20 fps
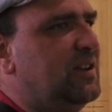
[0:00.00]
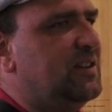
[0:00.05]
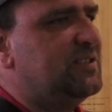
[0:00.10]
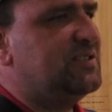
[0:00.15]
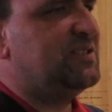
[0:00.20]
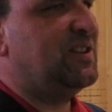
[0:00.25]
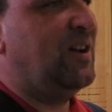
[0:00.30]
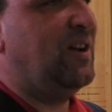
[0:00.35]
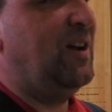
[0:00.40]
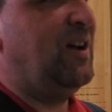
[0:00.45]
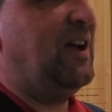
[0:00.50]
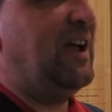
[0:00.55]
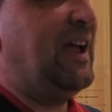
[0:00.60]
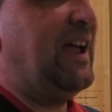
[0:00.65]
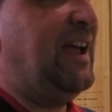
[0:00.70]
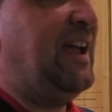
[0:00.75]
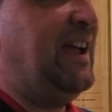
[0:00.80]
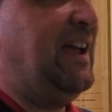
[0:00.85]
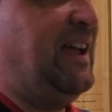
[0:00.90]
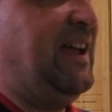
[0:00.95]
So,
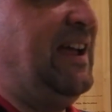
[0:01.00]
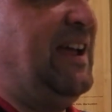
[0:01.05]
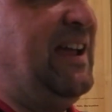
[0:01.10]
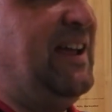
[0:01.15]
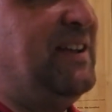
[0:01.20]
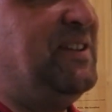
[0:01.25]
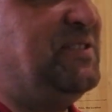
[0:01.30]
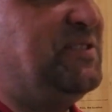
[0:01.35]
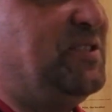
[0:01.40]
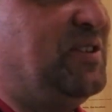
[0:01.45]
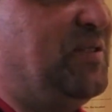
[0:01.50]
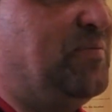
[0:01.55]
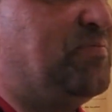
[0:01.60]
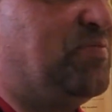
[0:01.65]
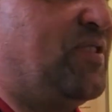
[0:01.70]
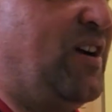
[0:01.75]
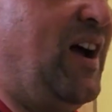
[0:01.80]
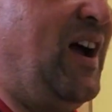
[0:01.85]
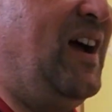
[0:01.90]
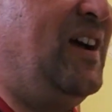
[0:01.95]
and
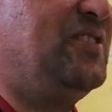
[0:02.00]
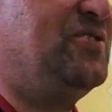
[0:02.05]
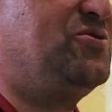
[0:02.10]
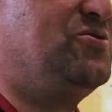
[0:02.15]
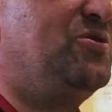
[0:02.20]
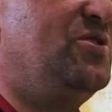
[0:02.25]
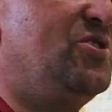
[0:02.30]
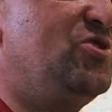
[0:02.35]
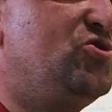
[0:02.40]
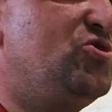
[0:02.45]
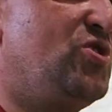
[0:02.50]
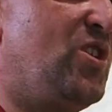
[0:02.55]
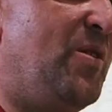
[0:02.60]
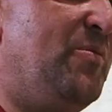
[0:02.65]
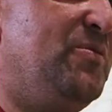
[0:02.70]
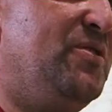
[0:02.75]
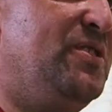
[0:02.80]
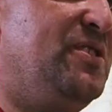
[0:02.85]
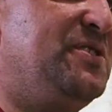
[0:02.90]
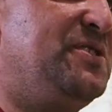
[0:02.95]
Prague's Jewish
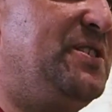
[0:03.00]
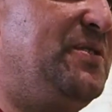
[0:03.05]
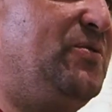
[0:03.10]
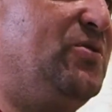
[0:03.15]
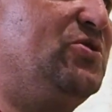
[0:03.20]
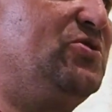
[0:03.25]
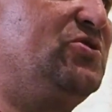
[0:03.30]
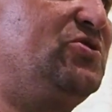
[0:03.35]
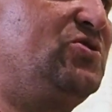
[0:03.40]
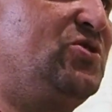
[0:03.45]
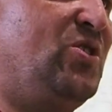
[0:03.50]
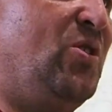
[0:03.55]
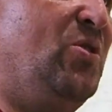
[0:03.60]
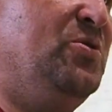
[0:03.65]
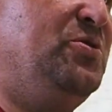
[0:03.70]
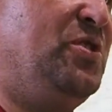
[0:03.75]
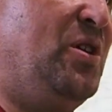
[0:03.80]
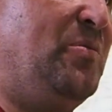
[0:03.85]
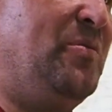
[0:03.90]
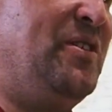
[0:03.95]
community was so
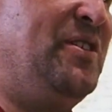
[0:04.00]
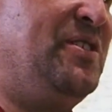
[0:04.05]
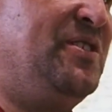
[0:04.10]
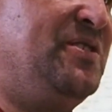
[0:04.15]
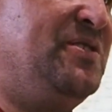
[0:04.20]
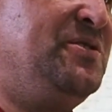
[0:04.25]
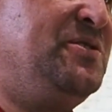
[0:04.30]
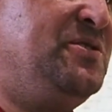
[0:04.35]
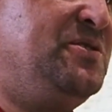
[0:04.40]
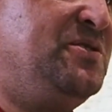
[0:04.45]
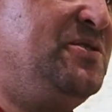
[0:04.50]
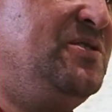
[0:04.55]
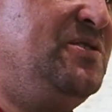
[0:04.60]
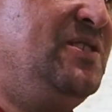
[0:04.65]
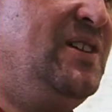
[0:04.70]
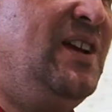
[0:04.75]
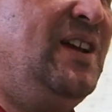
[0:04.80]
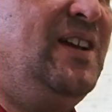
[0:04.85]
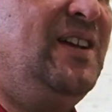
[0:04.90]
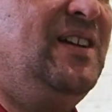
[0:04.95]
dominant
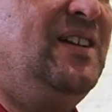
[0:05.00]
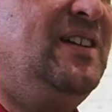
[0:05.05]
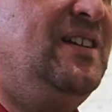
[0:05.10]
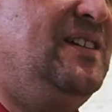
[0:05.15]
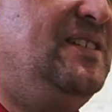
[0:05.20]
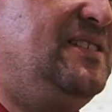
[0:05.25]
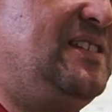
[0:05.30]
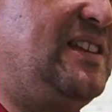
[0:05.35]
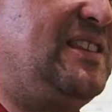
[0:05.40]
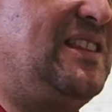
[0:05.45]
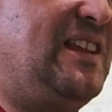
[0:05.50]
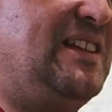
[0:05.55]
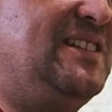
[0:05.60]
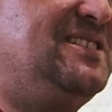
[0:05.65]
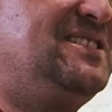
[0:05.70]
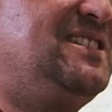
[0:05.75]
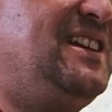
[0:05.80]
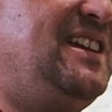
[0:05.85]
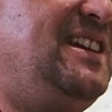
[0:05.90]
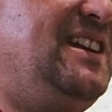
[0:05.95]
that, let's
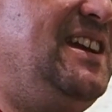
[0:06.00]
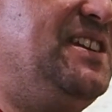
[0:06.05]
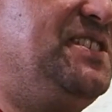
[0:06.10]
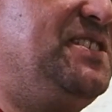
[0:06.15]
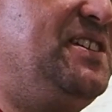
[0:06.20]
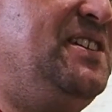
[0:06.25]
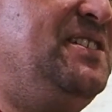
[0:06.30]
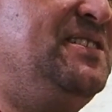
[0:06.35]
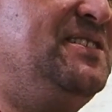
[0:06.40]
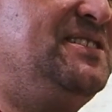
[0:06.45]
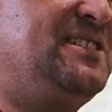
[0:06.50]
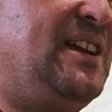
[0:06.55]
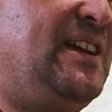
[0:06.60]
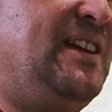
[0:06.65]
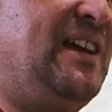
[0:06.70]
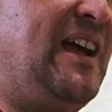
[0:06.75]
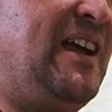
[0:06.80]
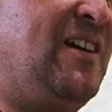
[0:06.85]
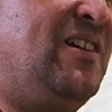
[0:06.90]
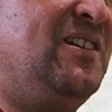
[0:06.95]
say, yet in
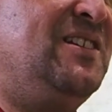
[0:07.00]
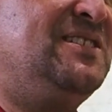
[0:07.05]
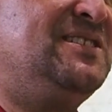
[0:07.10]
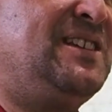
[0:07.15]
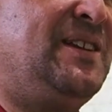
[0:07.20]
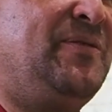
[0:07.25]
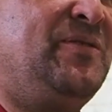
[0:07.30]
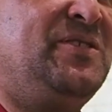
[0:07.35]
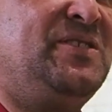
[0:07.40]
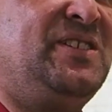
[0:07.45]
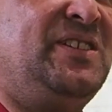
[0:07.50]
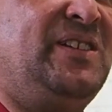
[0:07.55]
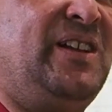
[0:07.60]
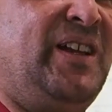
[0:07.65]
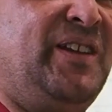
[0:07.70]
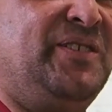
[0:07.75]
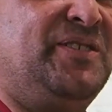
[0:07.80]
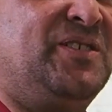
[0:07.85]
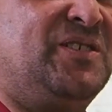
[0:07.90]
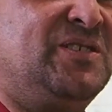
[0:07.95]
early
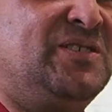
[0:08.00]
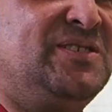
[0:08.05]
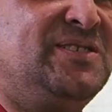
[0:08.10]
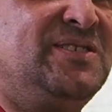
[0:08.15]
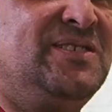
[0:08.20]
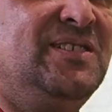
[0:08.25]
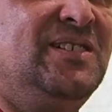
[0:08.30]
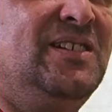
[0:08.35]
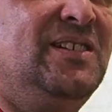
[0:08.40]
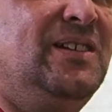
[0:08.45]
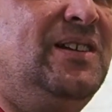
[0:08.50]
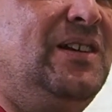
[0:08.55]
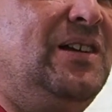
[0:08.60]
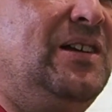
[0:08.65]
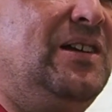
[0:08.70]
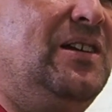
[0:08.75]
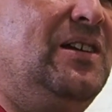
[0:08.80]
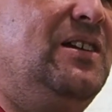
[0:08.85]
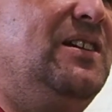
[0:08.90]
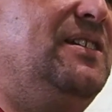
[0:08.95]
1700s,
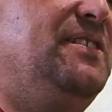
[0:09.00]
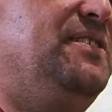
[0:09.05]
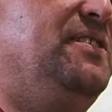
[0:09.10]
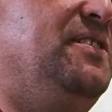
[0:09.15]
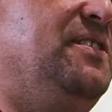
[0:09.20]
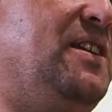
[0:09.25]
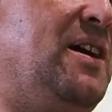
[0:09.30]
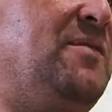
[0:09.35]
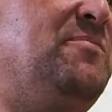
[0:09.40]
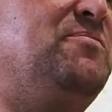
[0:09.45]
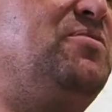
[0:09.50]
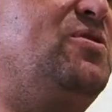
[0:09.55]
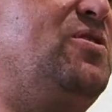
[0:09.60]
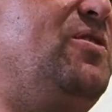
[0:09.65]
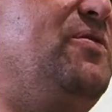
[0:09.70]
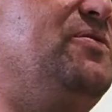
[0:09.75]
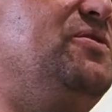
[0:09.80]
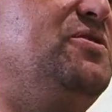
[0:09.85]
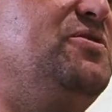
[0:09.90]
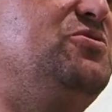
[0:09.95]
the number
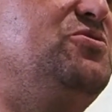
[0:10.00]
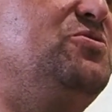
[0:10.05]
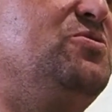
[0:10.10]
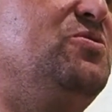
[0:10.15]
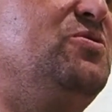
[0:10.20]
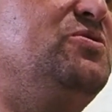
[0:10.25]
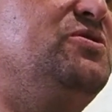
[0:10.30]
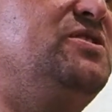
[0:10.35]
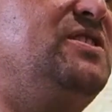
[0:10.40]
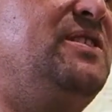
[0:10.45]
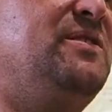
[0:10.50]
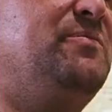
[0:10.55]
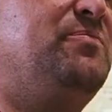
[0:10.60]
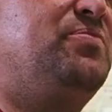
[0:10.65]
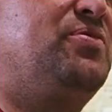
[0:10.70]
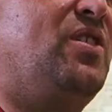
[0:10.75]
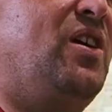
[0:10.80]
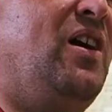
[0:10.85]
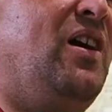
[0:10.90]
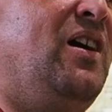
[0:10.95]
of the Jews in
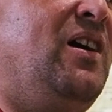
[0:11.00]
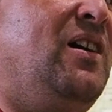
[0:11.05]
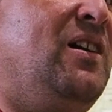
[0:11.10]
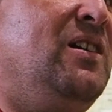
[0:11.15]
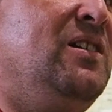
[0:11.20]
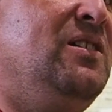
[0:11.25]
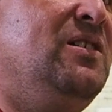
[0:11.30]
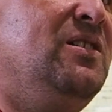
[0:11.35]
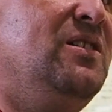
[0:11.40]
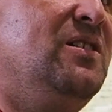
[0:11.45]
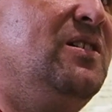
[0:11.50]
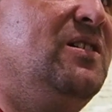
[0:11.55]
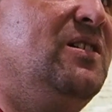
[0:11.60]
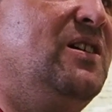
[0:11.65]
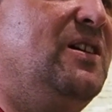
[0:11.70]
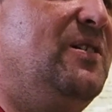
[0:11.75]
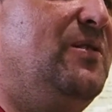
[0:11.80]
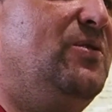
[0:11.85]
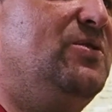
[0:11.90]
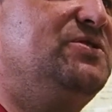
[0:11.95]
Prague
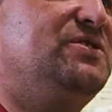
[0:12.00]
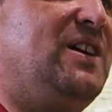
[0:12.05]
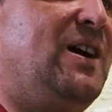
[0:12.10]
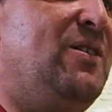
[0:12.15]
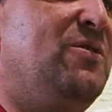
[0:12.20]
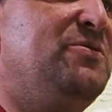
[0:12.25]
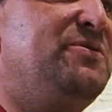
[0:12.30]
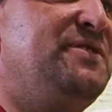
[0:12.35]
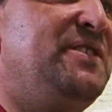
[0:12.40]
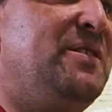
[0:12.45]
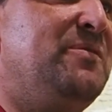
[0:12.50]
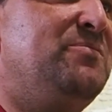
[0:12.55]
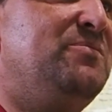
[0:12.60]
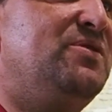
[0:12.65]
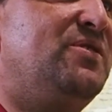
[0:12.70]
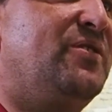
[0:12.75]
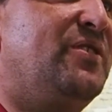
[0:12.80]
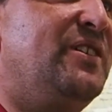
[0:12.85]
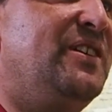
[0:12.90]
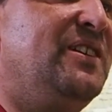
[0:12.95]
was
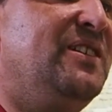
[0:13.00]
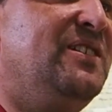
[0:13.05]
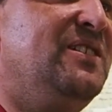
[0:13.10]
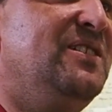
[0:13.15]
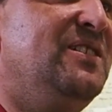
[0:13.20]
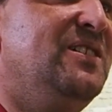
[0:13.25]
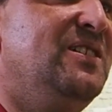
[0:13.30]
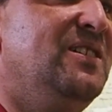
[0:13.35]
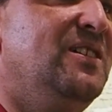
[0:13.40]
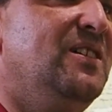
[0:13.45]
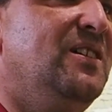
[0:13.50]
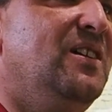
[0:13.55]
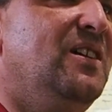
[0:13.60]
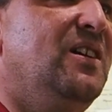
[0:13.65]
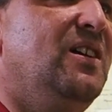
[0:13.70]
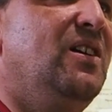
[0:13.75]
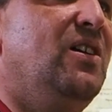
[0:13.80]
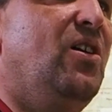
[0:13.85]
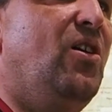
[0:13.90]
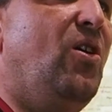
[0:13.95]
outnumbering
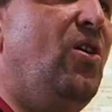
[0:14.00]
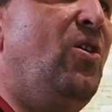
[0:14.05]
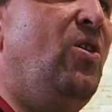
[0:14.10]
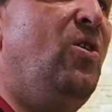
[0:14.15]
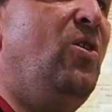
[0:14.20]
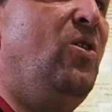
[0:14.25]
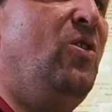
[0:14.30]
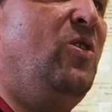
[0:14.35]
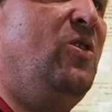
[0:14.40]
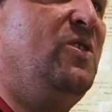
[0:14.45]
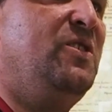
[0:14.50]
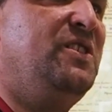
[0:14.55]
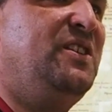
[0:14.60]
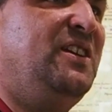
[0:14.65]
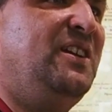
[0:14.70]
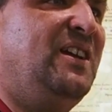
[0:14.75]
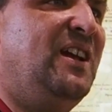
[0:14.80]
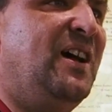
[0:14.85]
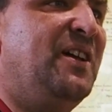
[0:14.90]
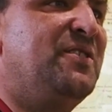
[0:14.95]
all
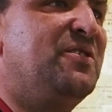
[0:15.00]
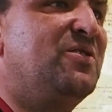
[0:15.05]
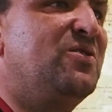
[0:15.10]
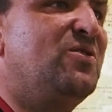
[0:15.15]
the other